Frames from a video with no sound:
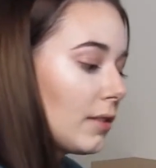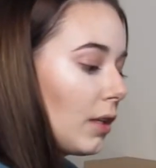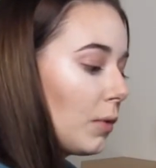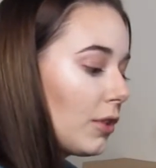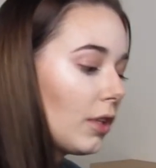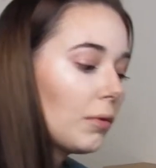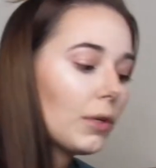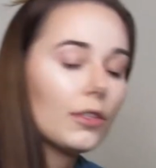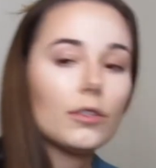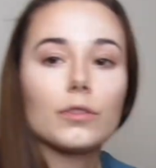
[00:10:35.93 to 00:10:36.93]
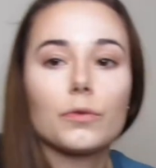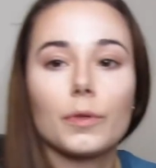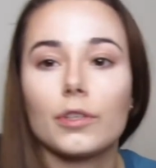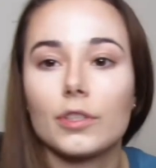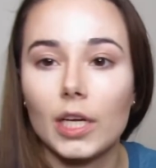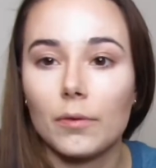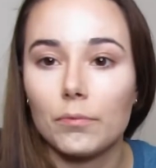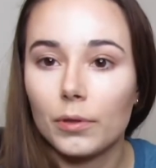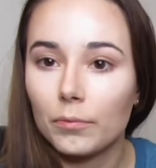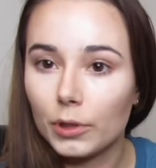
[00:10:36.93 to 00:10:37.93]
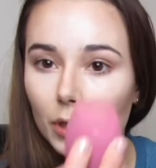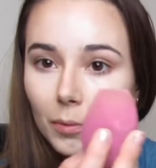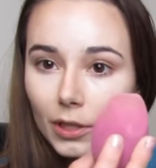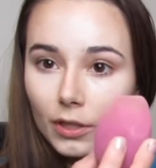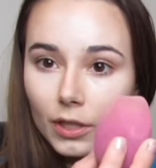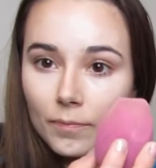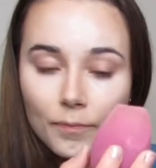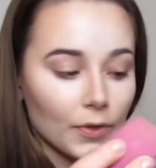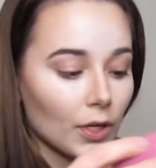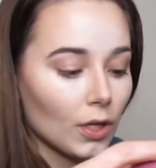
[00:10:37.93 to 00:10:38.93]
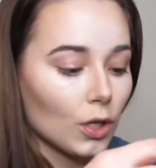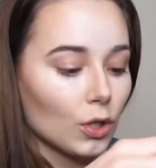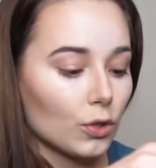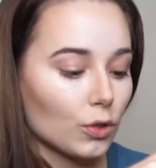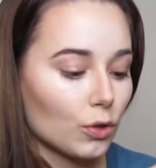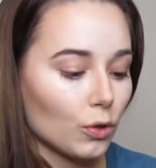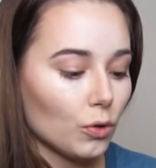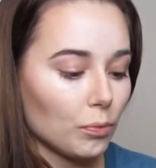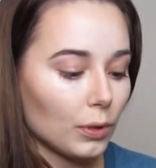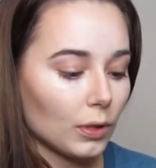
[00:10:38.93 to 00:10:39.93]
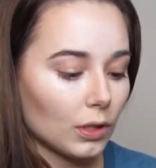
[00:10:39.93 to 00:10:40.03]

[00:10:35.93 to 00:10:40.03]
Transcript: And what you're gonna wanna do is, with your damp beauty blender, scoop